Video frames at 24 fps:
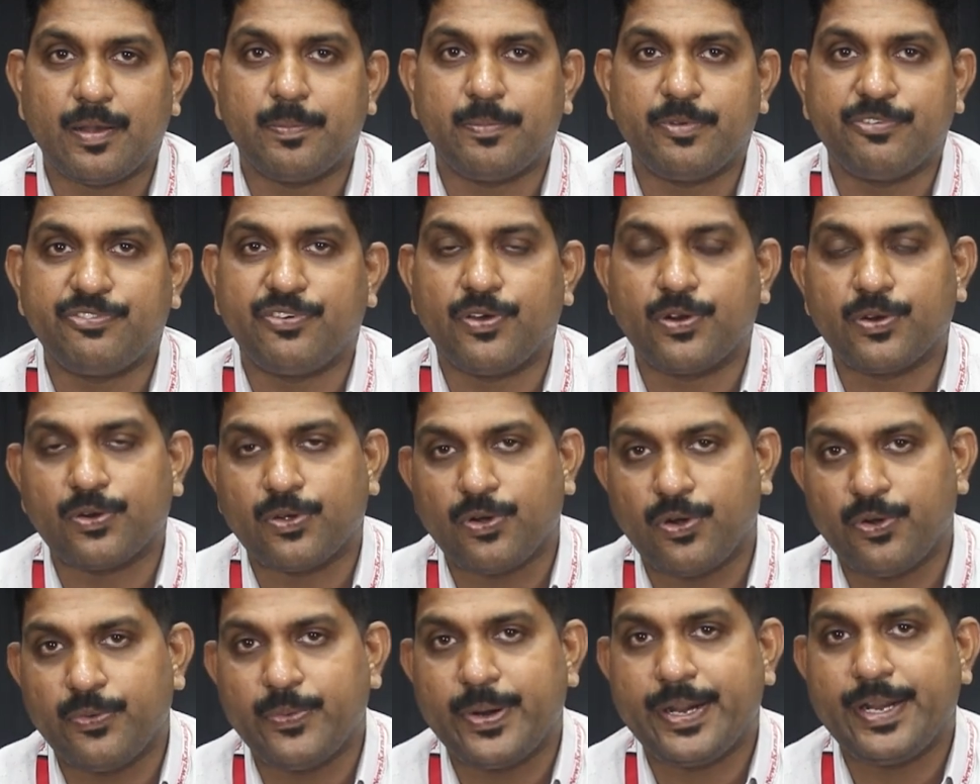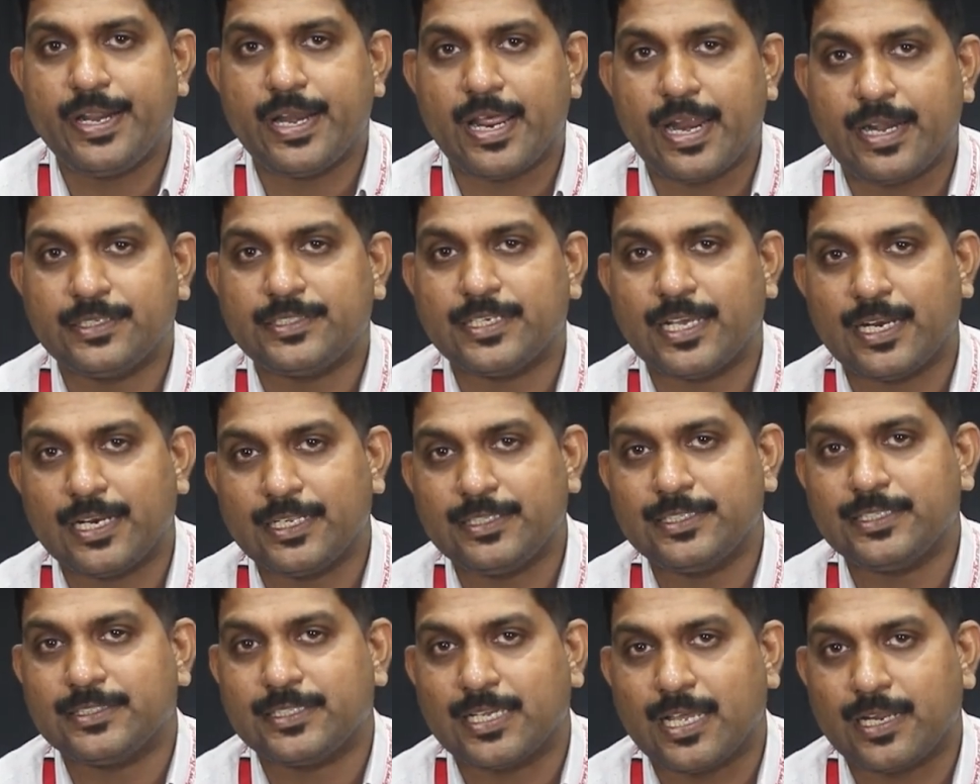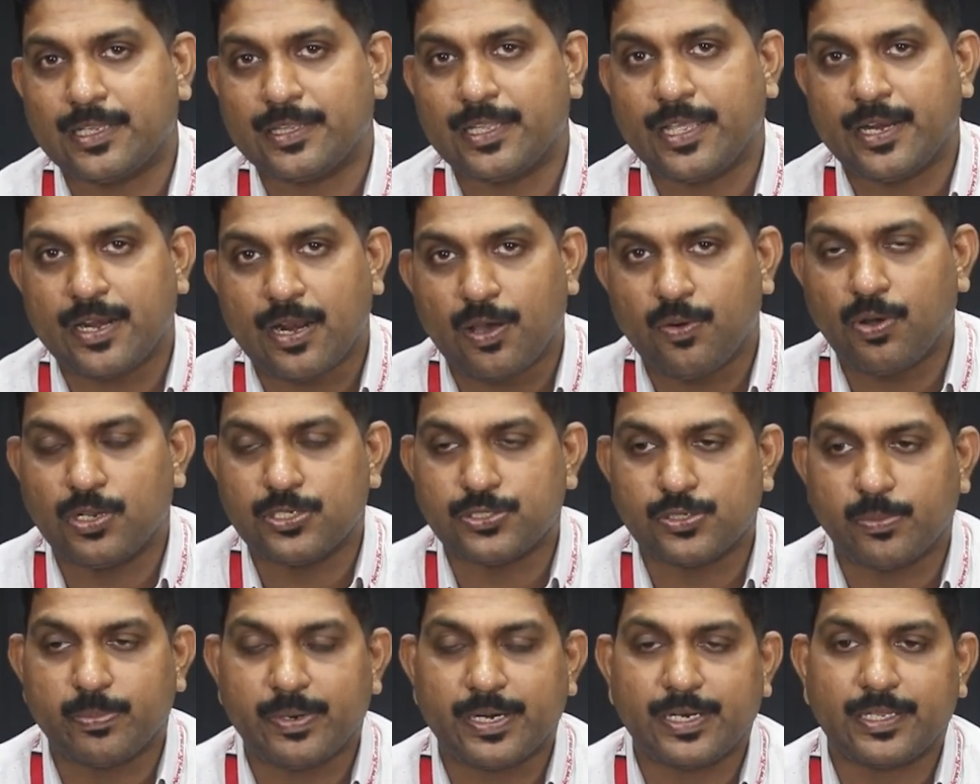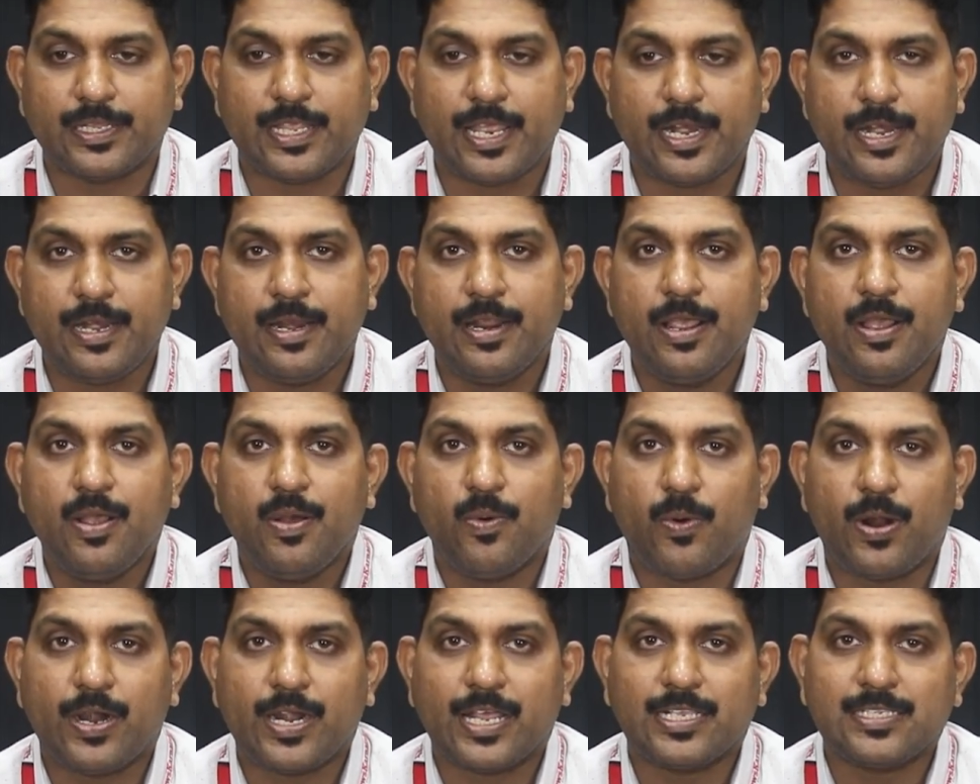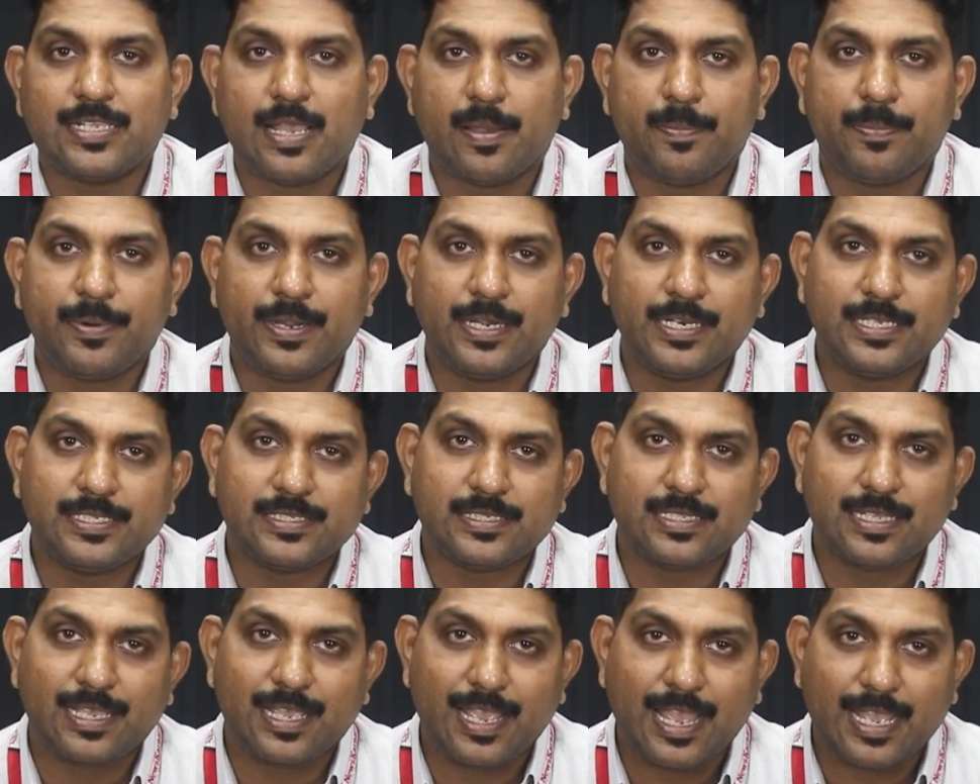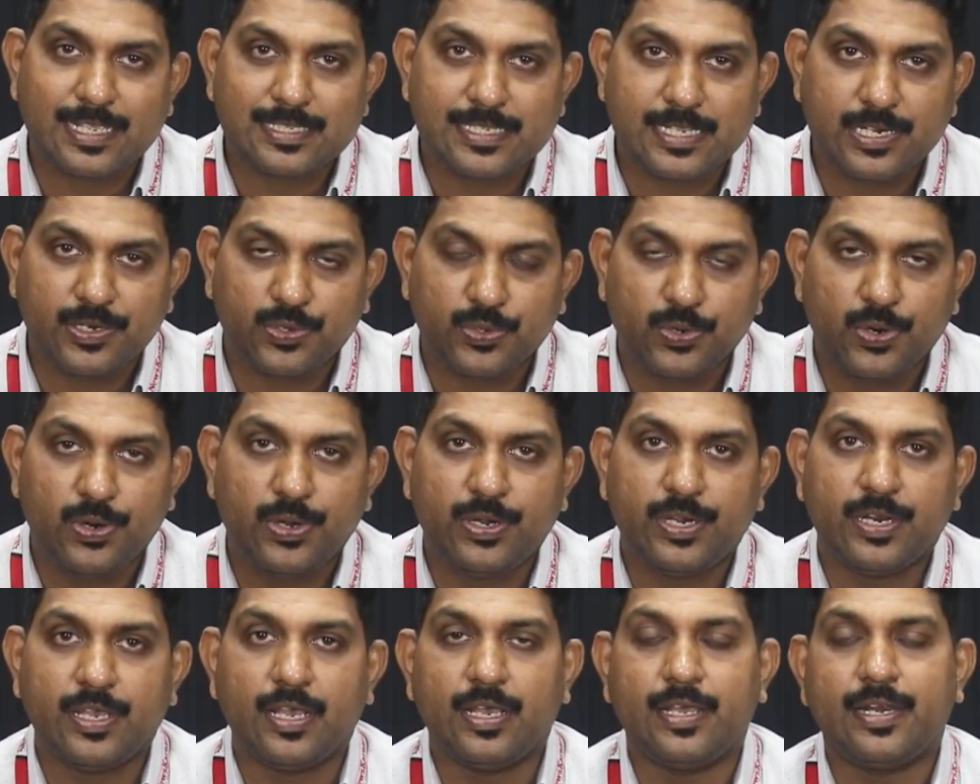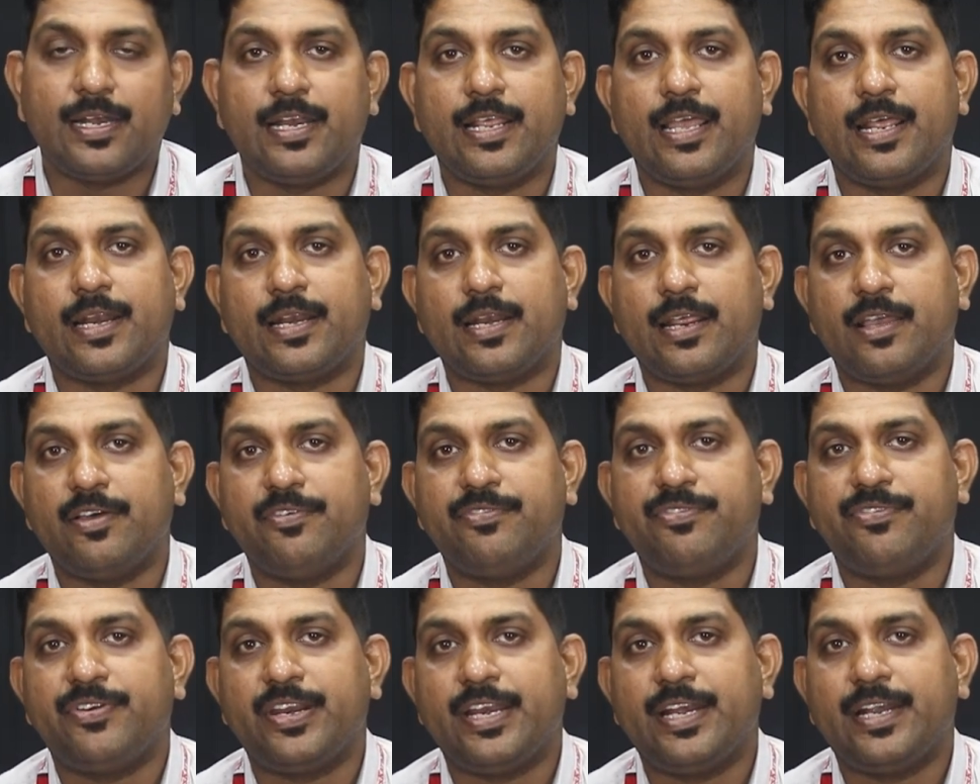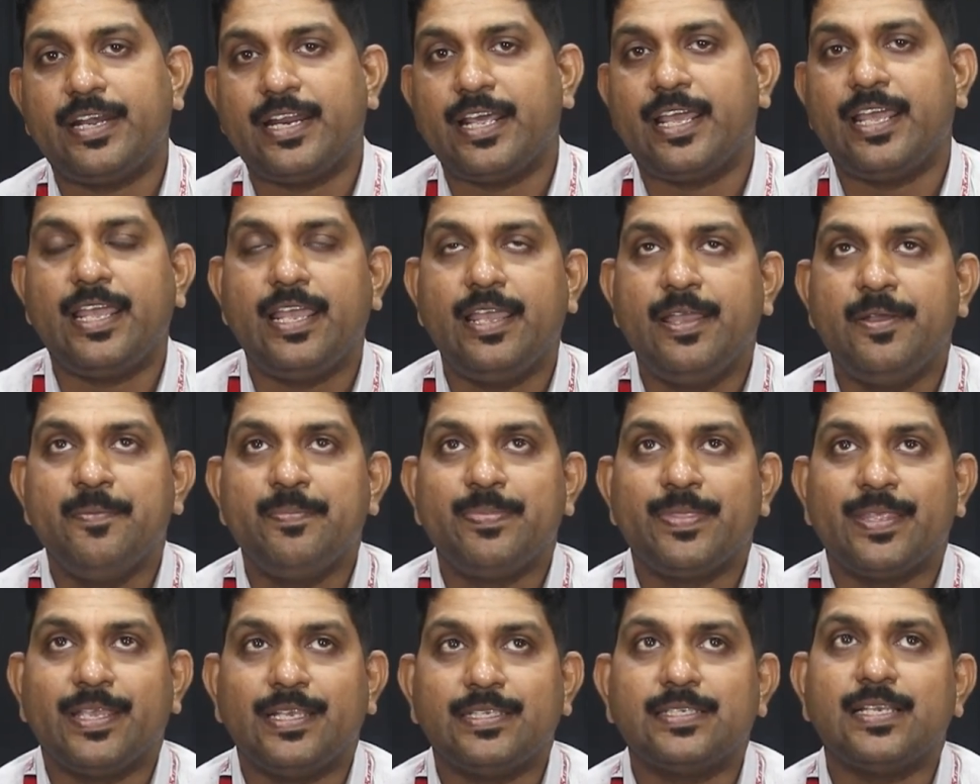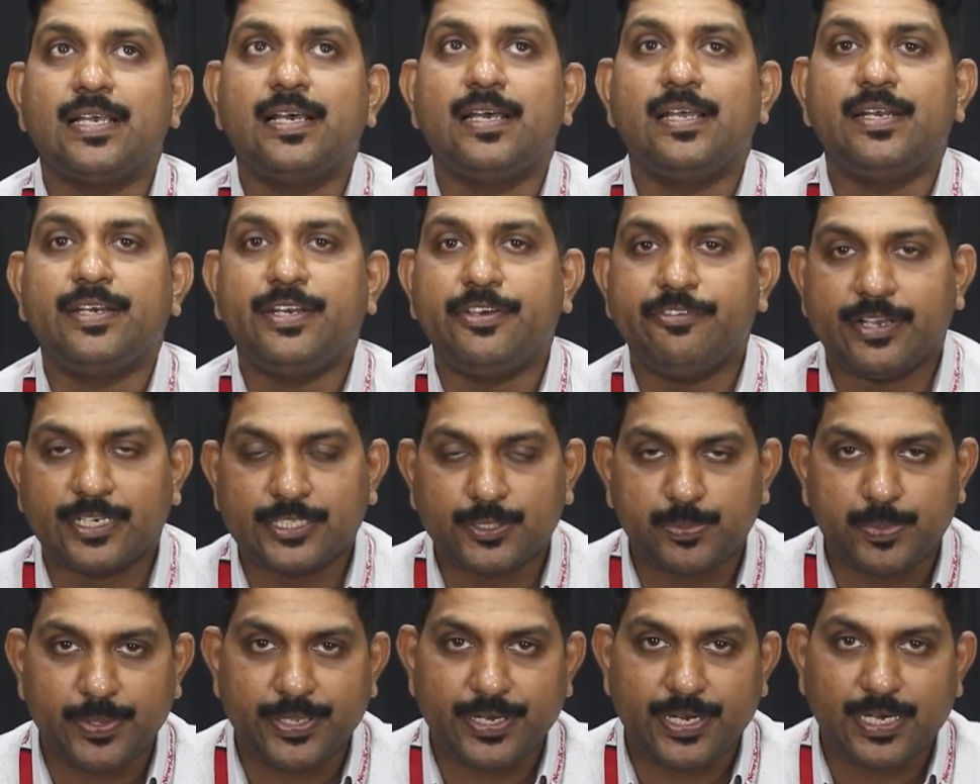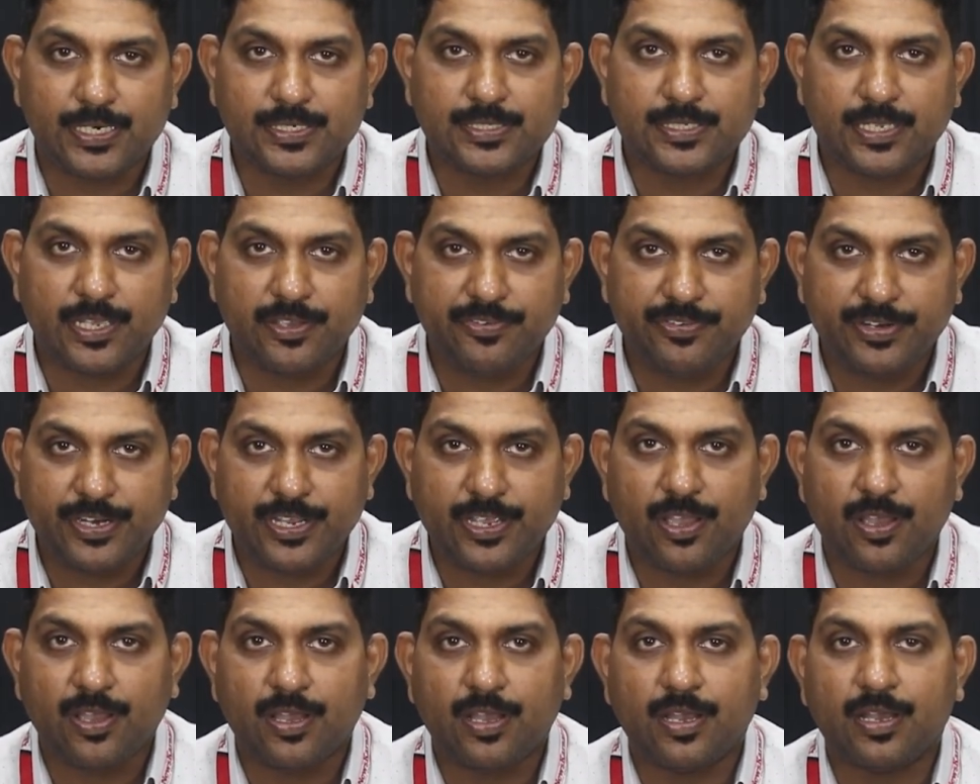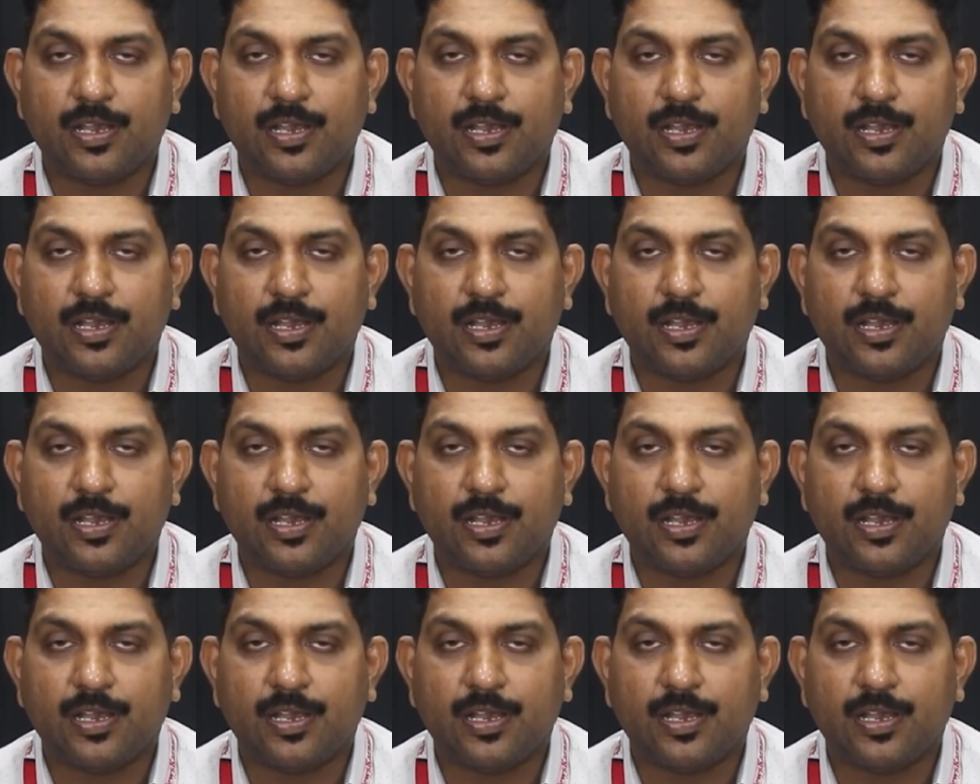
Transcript: before COVID, and challenges are there now also. But then what has happened is, as I told earlier, every day is a new experience, every